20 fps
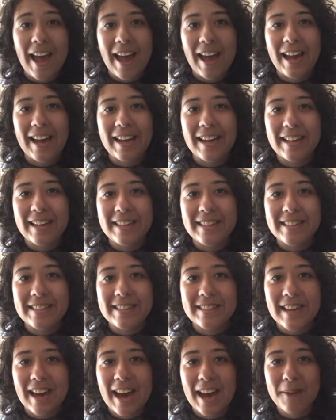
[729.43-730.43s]

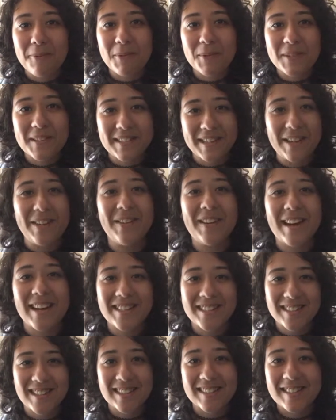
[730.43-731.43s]
and I will see you
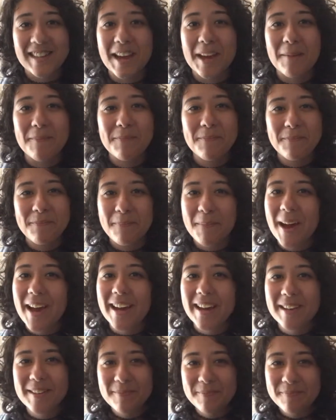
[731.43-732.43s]
guys next time. Bye.